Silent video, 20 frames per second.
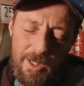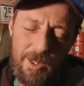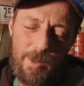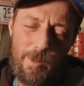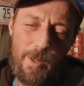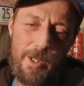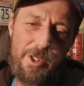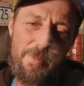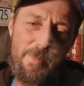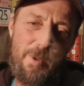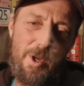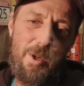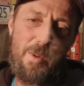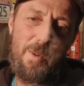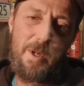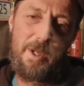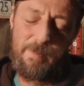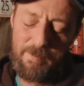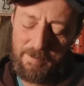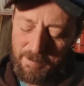Quite a small
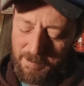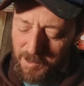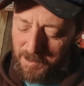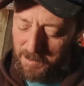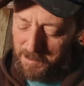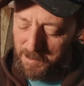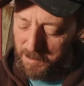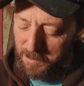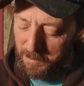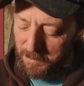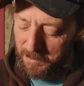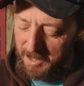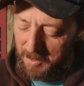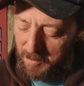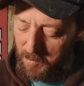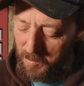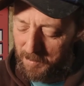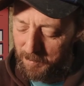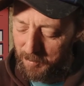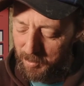one, only
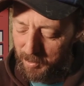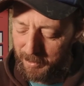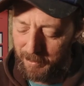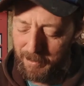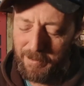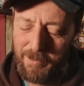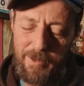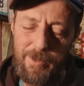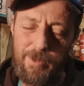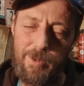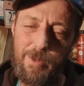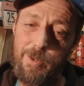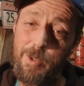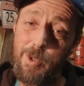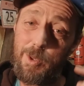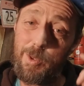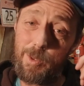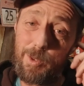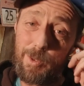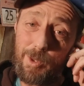
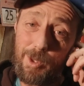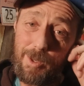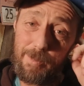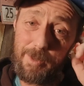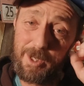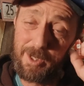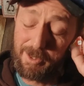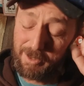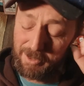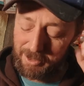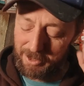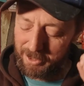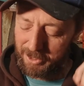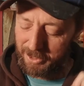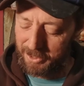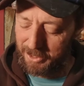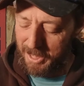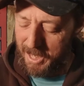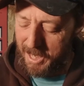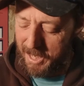1.2
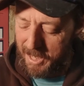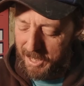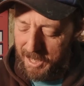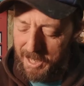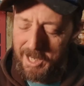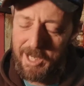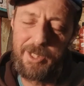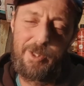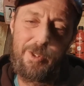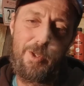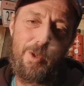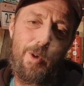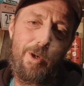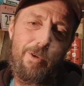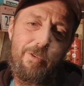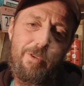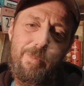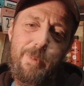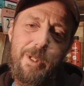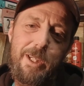kilometers and
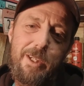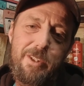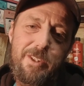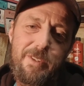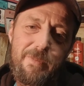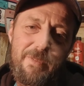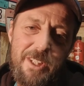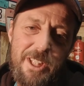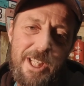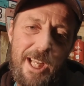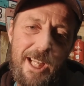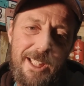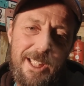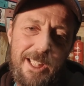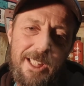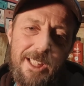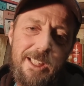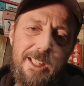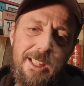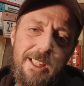200 meters of
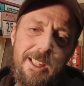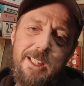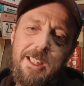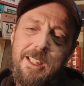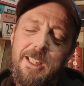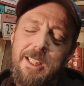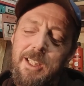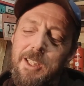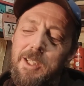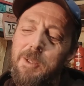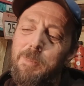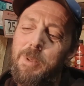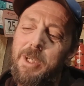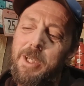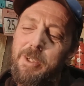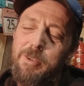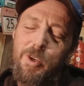descending. But it